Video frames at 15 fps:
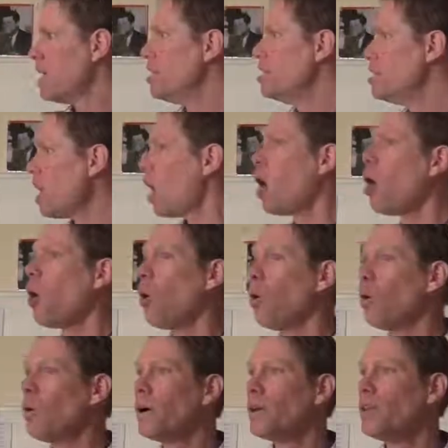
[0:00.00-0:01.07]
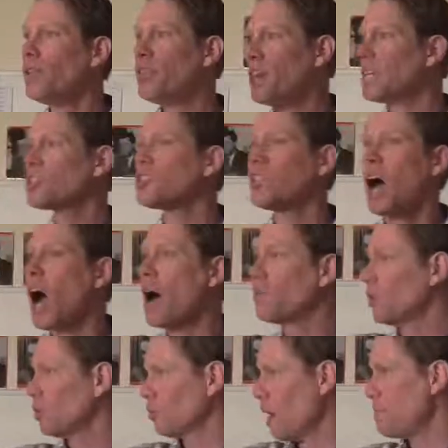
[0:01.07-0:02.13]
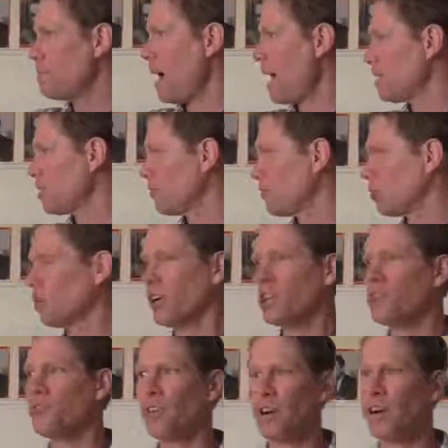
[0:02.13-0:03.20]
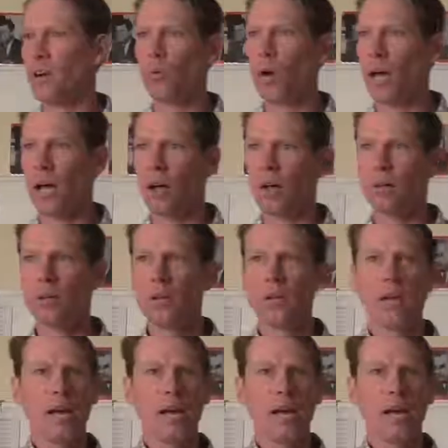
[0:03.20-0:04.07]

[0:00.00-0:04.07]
know this novel, Red Badge of Courage, very well.